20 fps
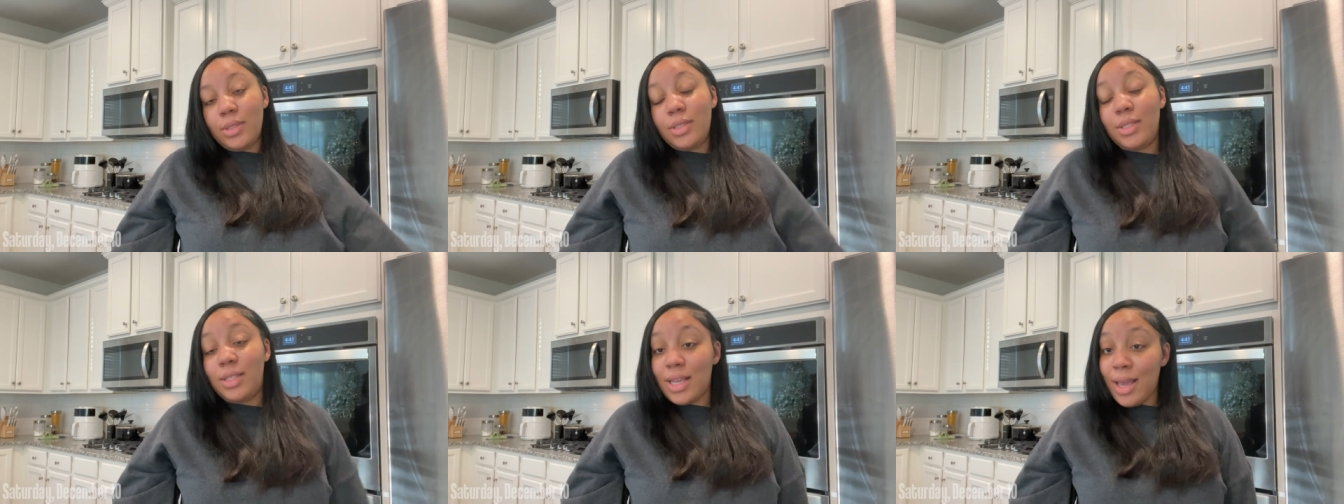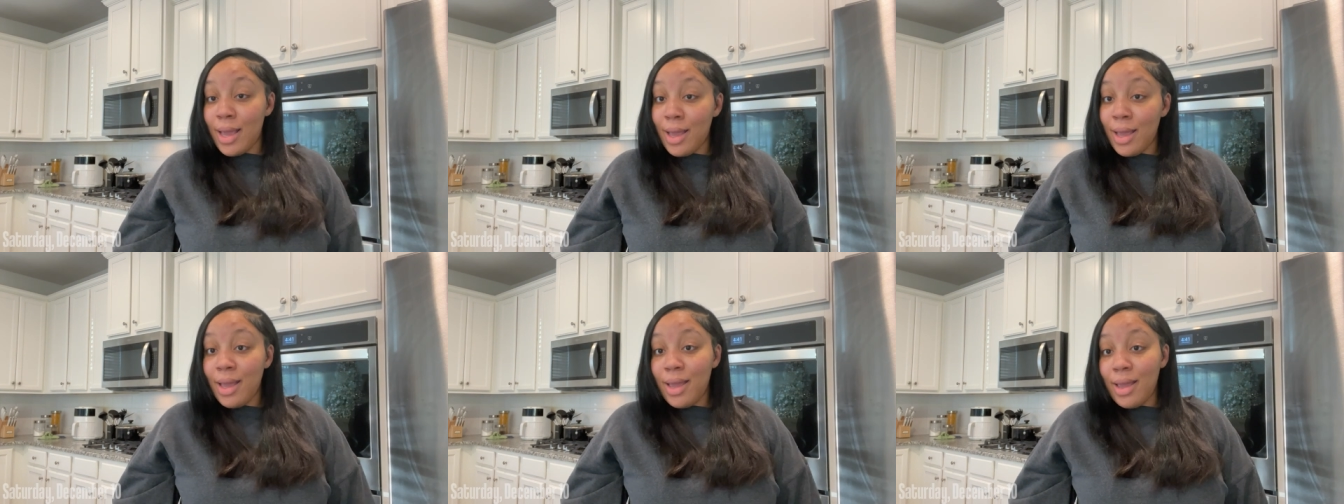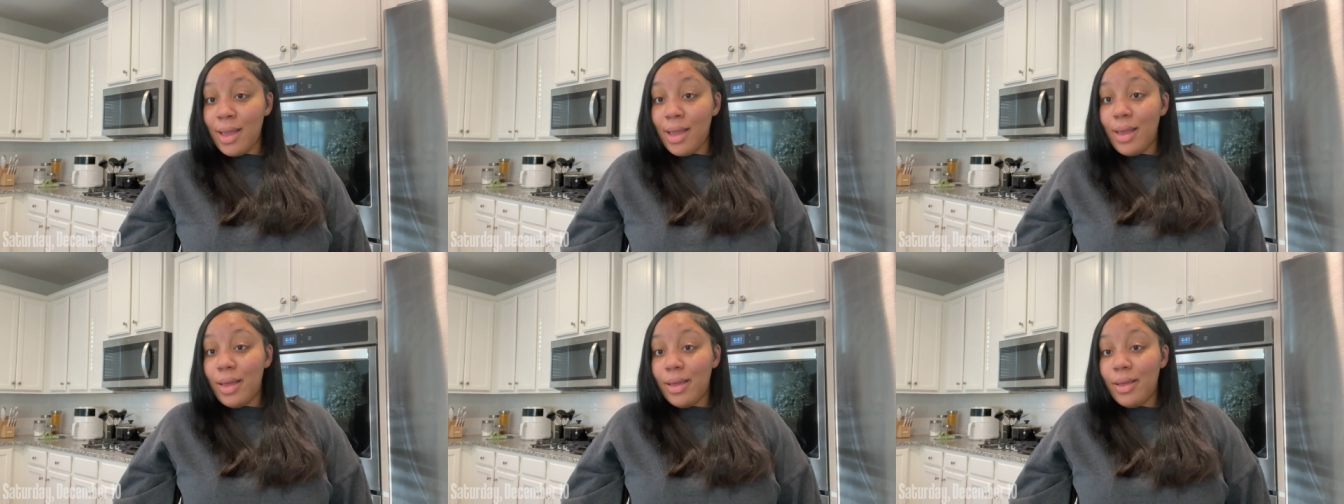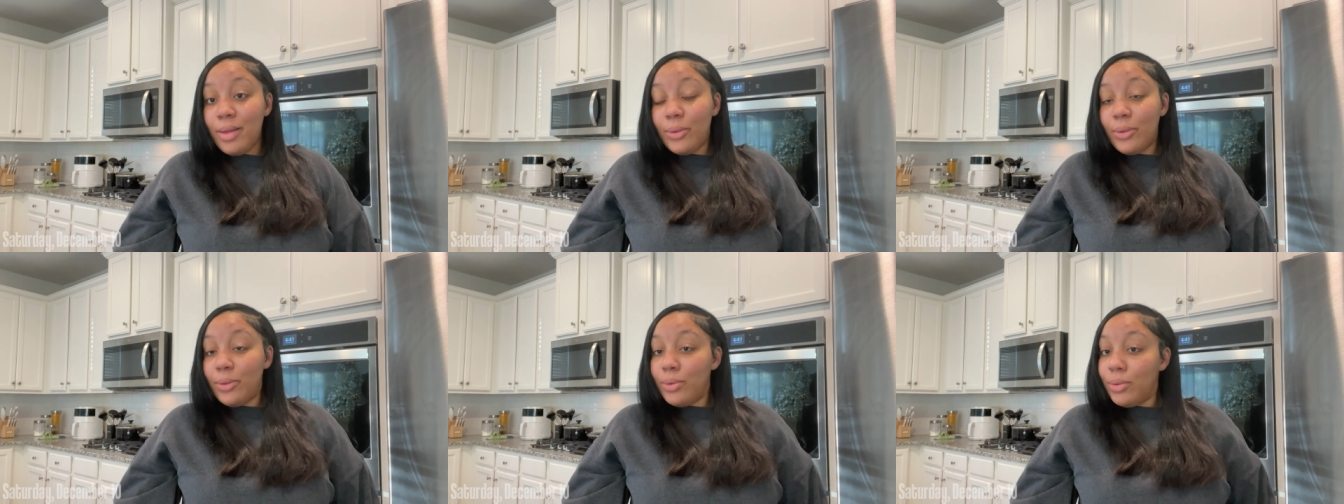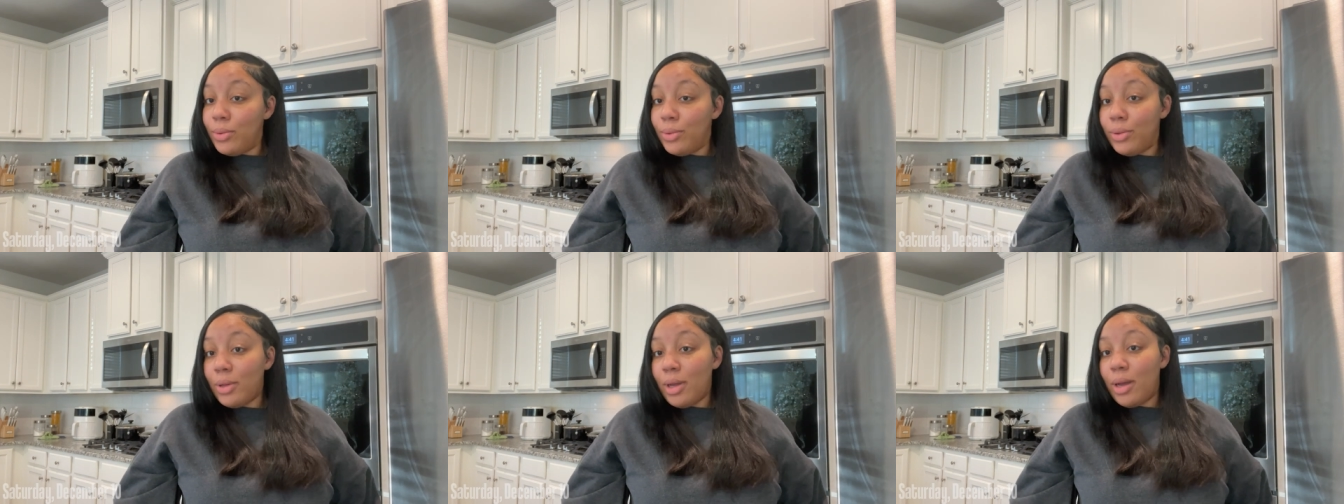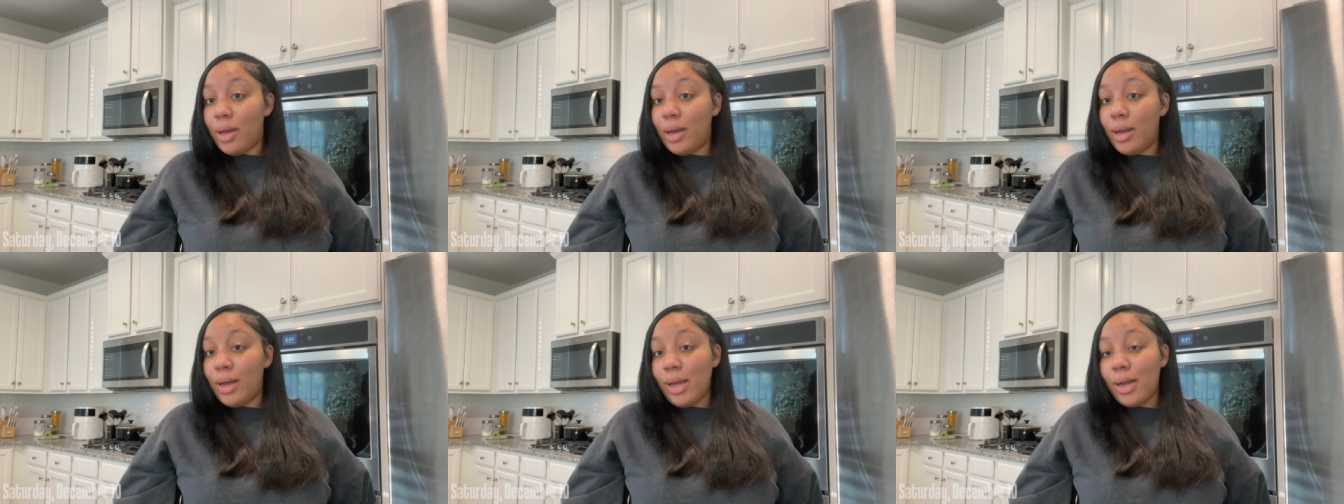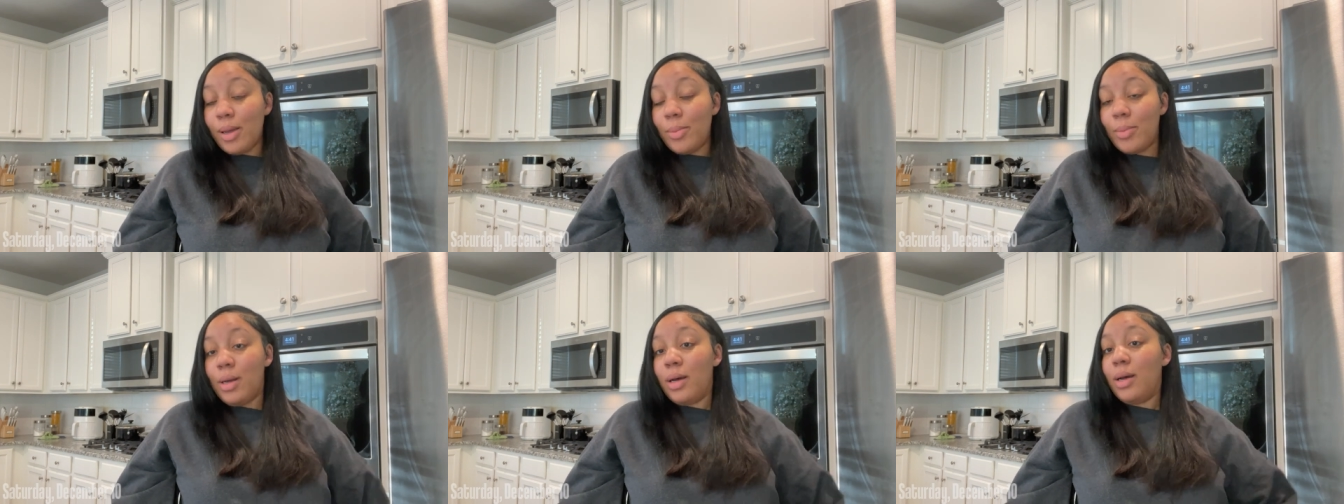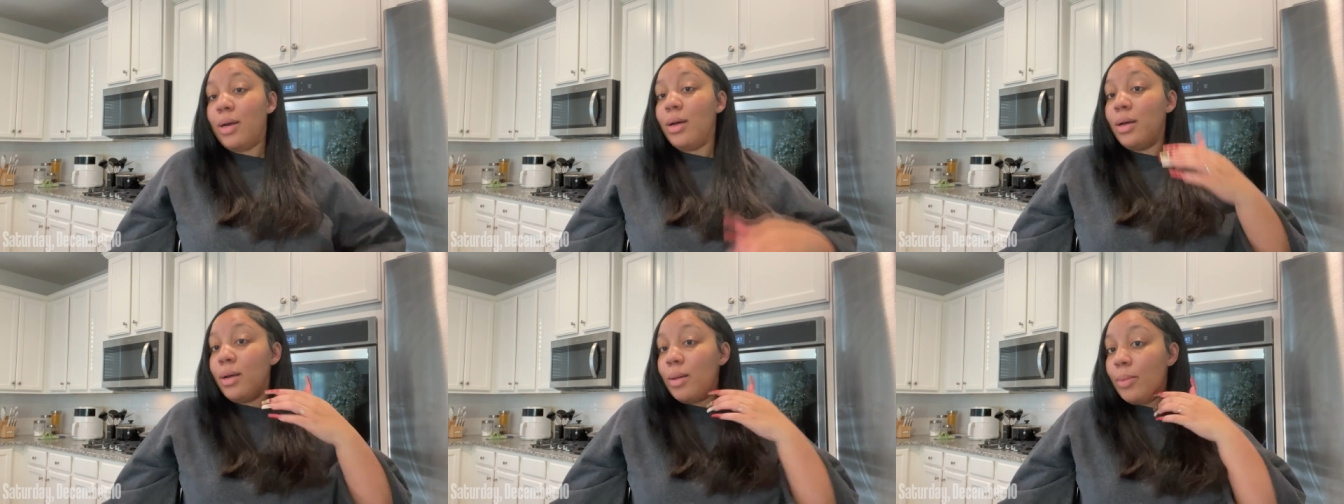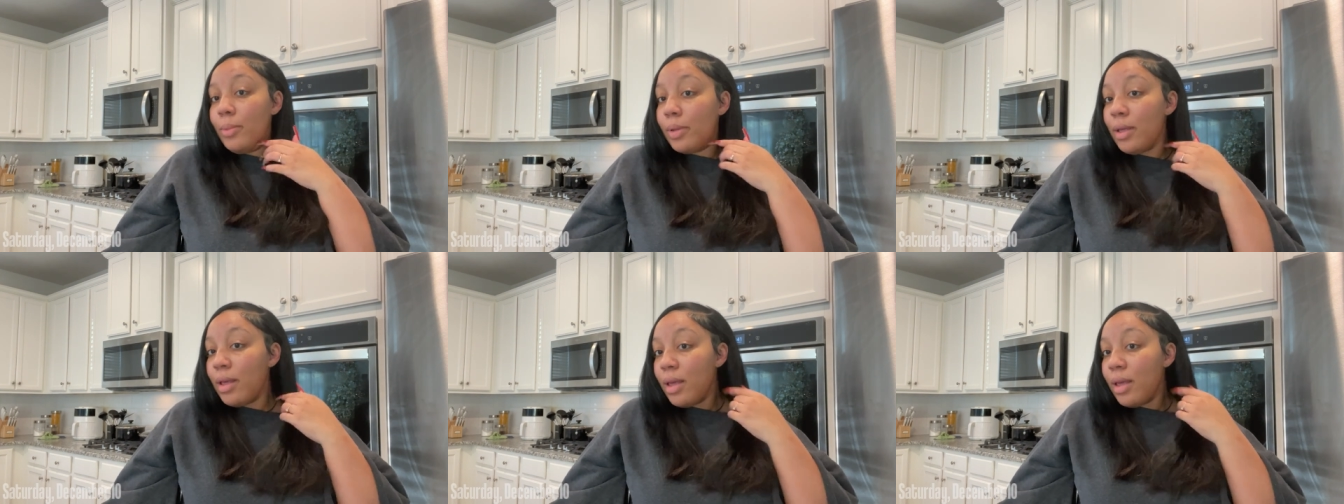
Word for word: day. Ooh, y'all, I'm up.